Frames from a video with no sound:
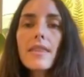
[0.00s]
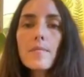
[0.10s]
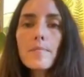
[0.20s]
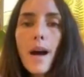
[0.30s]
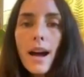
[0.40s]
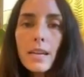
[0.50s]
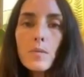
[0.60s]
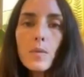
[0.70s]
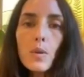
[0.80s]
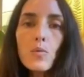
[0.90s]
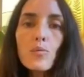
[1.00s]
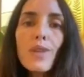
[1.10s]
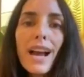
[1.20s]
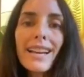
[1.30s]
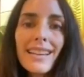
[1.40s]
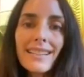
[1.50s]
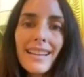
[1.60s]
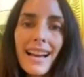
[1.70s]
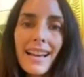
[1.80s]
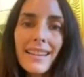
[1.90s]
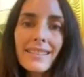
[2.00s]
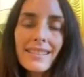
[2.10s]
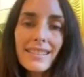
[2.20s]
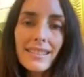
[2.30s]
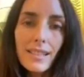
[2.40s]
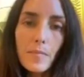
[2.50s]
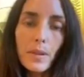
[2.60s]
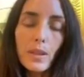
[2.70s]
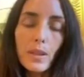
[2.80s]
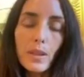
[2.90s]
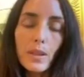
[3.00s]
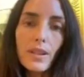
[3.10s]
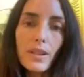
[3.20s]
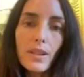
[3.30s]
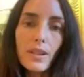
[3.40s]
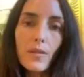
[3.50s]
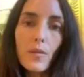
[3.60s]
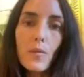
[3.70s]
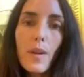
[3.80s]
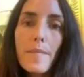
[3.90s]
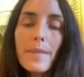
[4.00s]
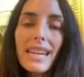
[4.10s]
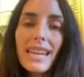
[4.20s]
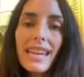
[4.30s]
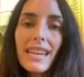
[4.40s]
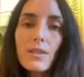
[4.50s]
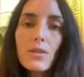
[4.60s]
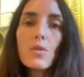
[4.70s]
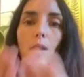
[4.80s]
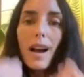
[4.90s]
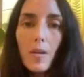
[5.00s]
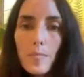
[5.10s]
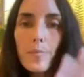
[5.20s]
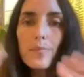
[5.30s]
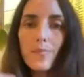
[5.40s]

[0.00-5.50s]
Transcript: the body will recognize the similar remedy to help